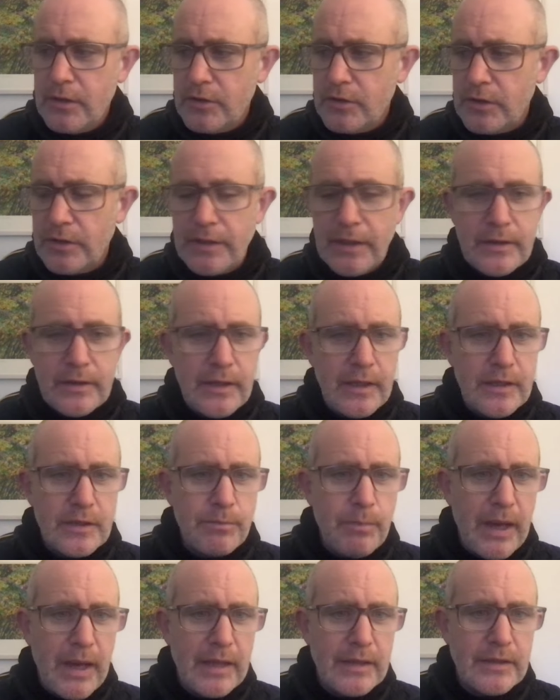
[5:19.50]
did these
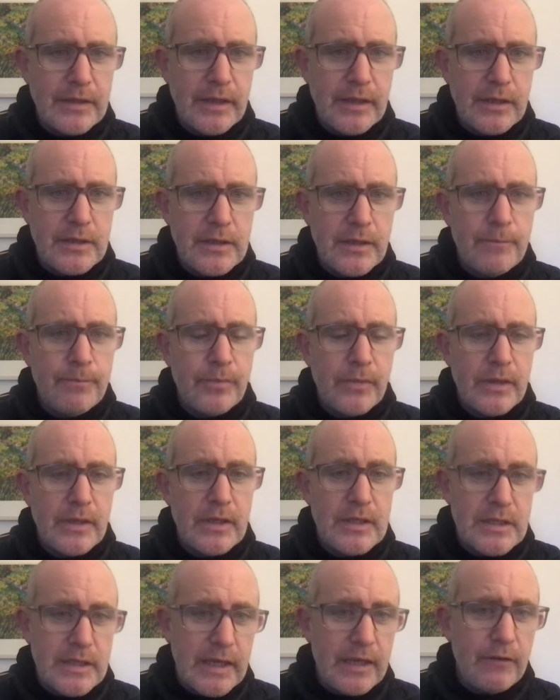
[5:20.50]
bad things, you
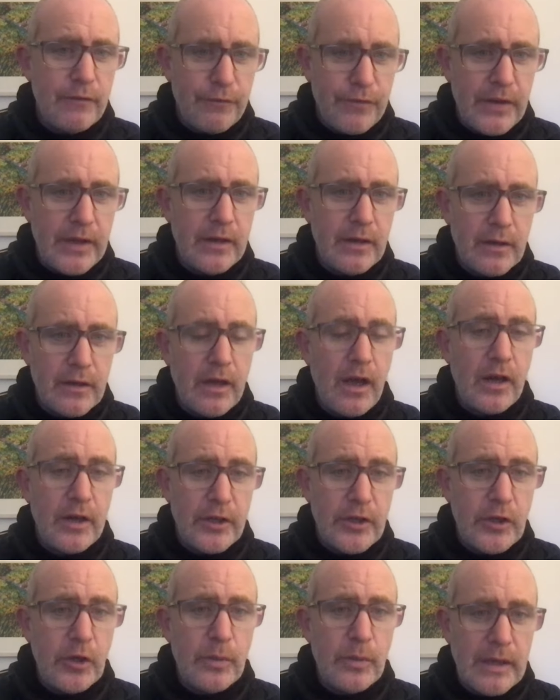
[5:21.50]
still feel on a
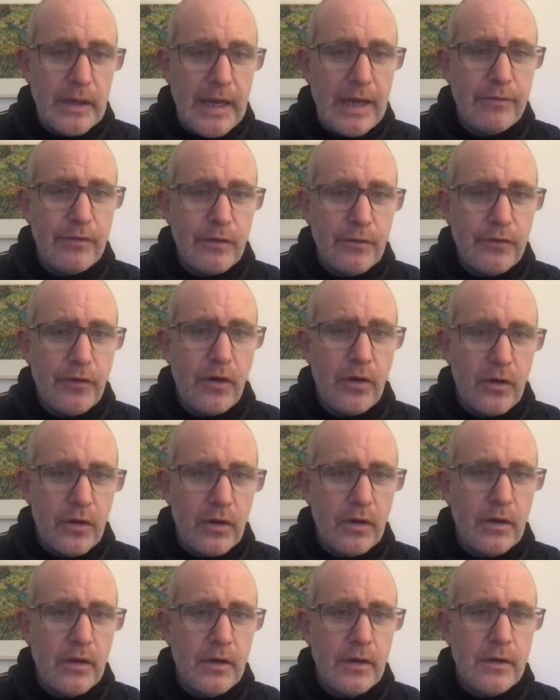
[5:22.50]
human level for her
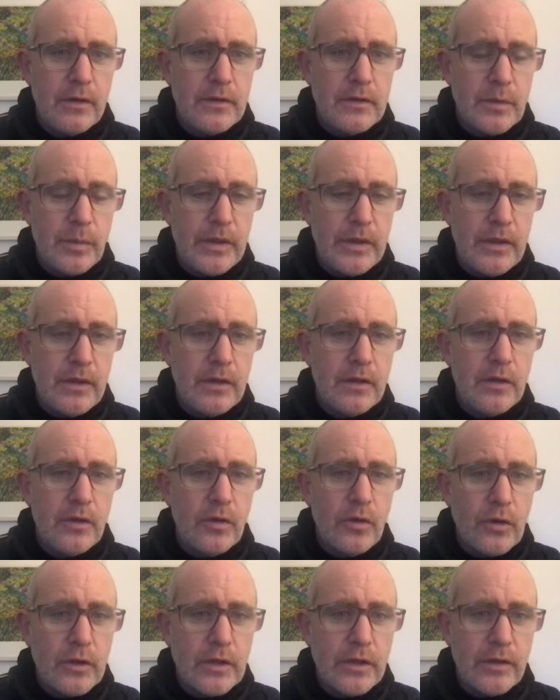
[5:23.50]
to be
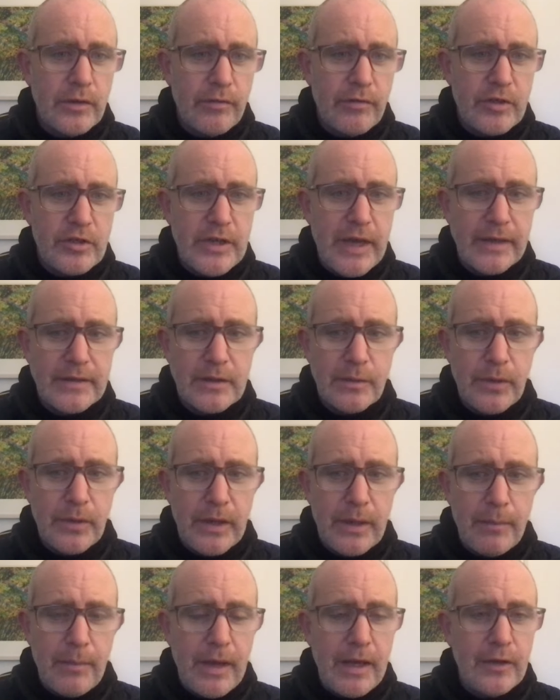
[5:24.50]
utterly rejected by a
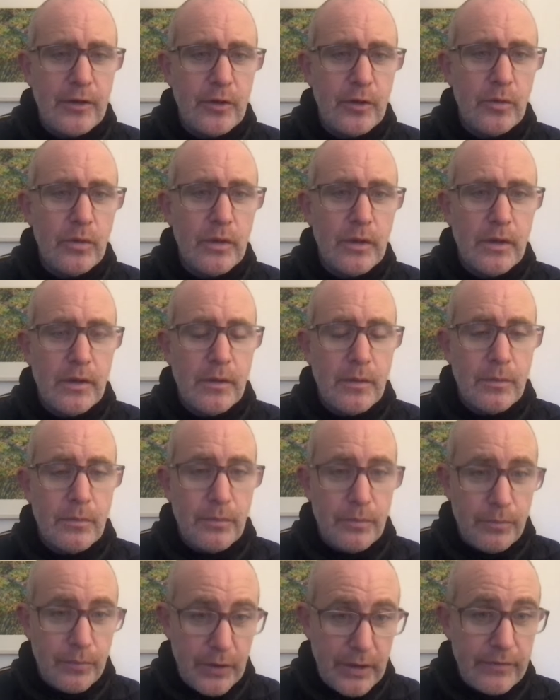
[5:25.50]
man who
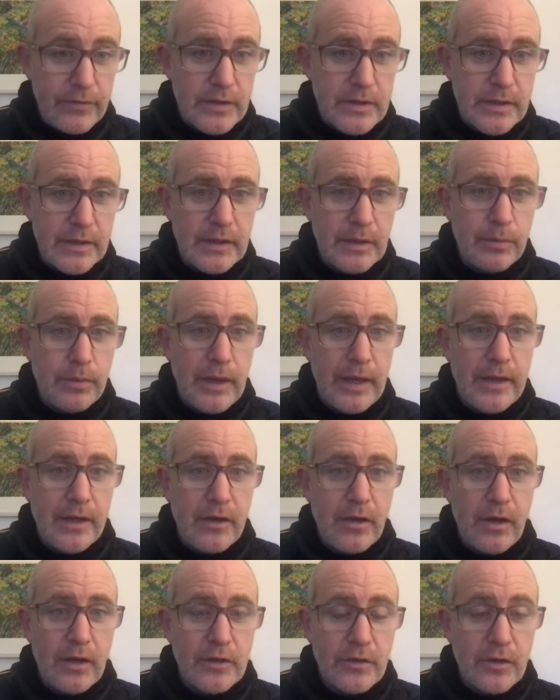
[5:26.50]
previously in the play
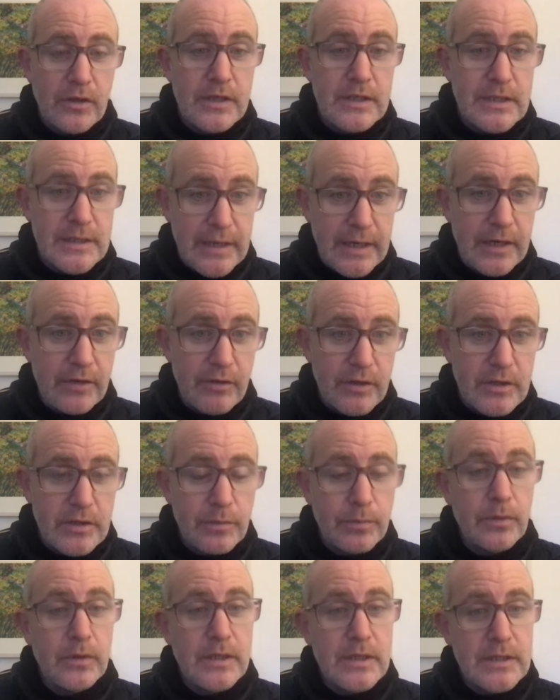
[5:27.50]
called her his dearest,
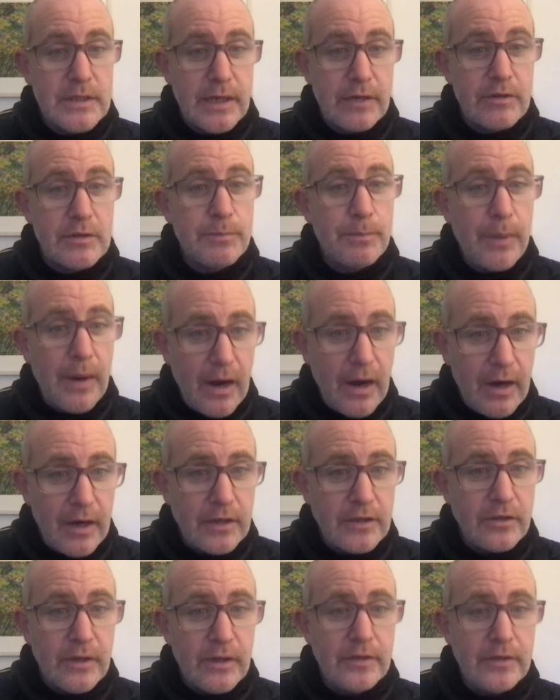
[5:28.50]
but his dearest
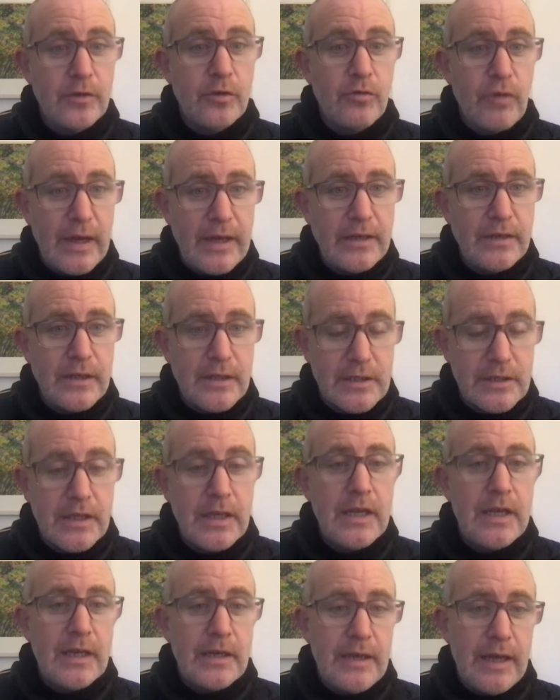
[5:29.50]
partner in greatness.
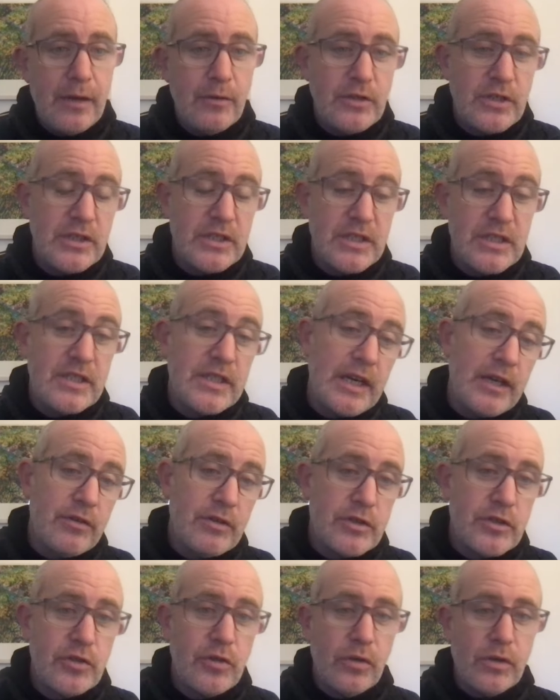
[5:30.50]
Now she's his
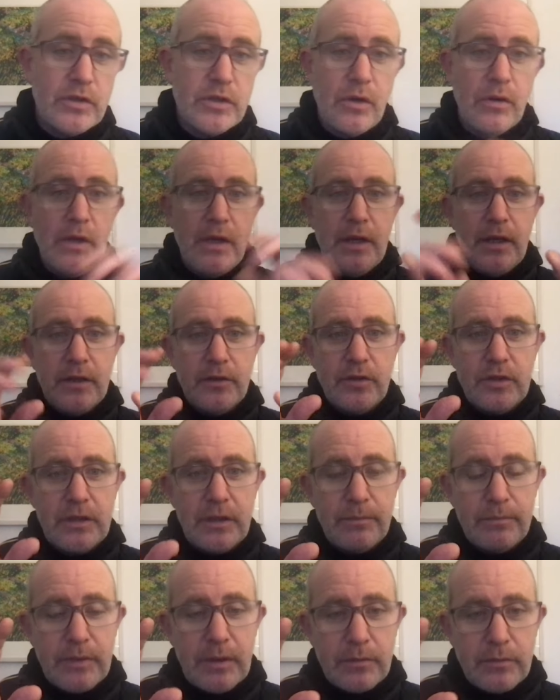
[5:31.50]
dearest chuck. So just if
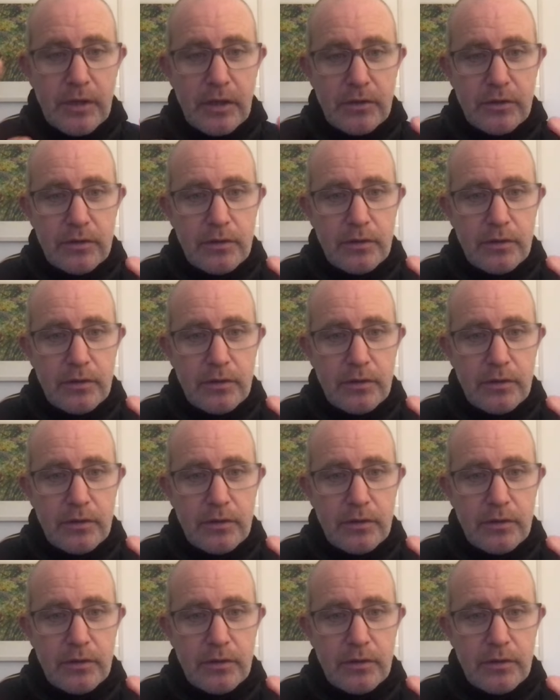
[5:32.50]
you're